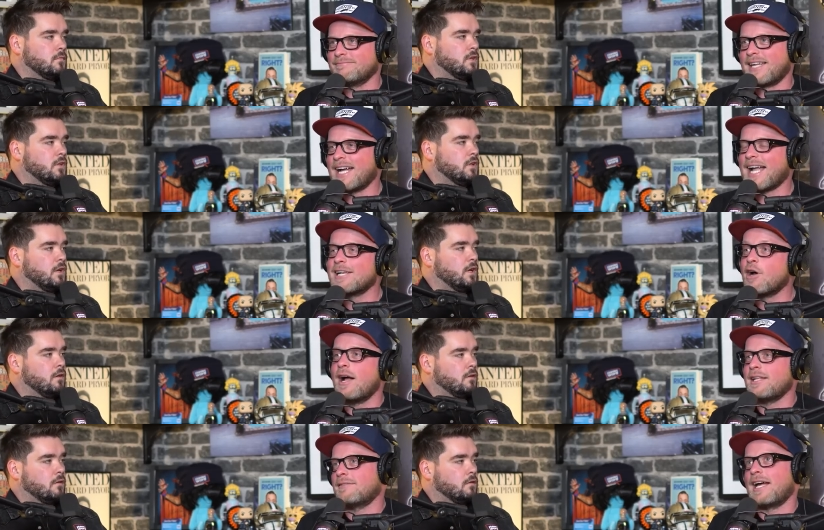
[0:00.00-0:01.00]
Speaker 1: Like,
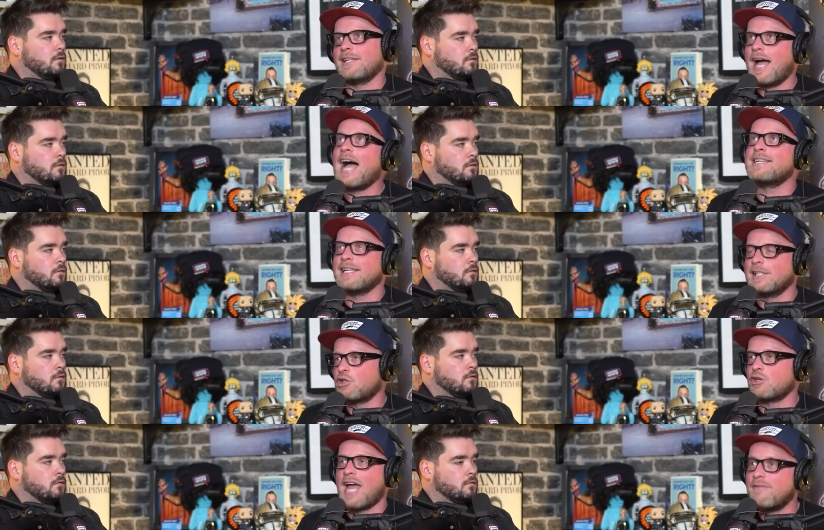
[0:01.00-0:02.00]
ideally,
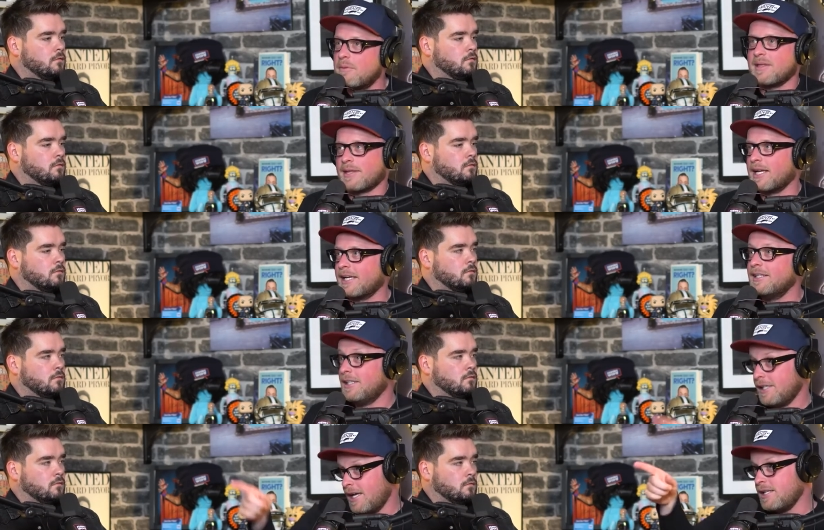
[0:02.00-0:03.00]
you shouldn't ever be thinking,
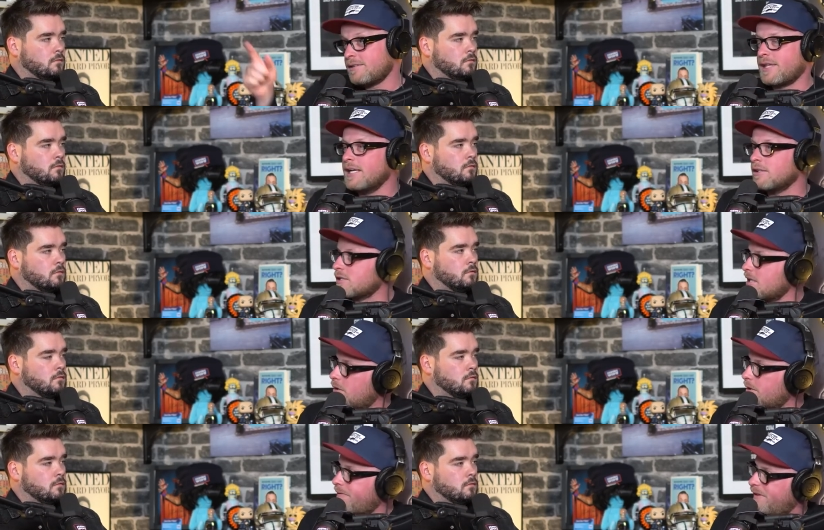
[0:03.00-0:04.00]
he's thin because of
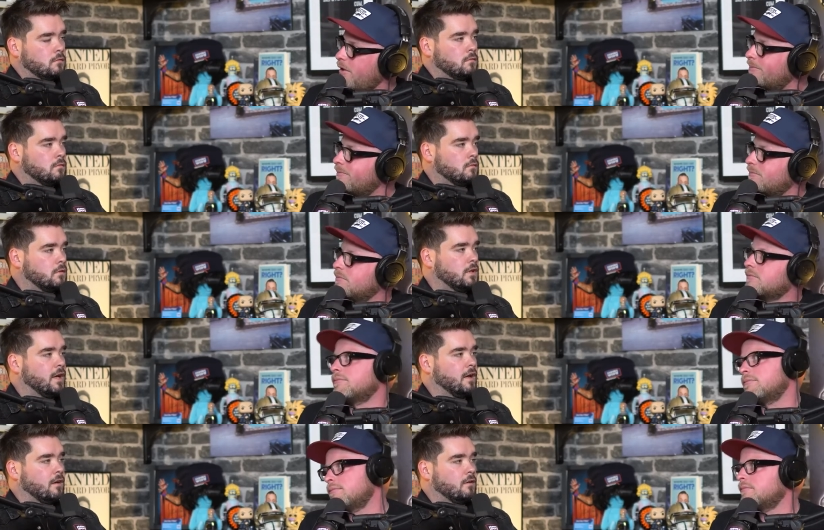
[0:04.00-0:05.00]
that other film. Yeah.